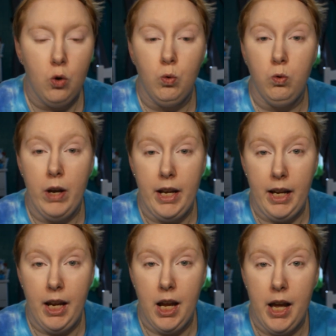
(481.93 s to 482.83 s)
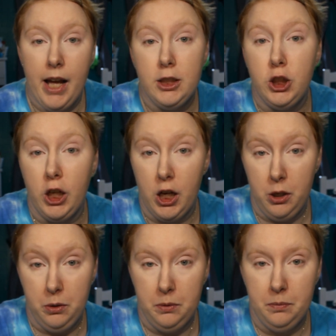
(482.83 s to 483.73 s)
ready to
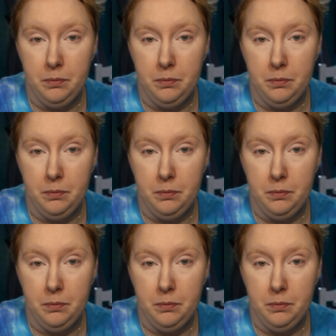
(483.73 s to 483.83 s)
go.